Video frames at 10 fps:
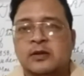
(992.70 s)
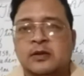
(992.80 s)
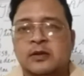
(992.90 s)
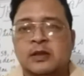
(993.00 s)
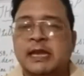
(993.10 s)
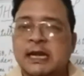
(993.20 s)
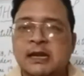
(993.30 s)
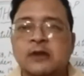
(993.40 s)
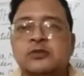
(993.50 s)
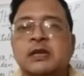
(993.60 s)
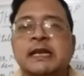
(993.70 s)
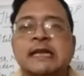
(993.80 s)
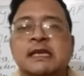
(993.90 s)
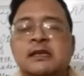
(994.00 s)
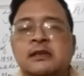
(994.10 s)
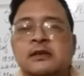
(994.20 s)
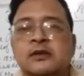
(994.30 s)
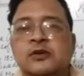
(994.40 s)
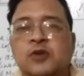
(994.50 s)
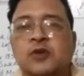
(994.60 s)
He had not done anything
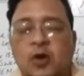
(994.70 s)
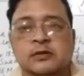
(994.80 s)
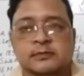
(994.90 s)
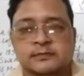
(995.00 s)
wrong.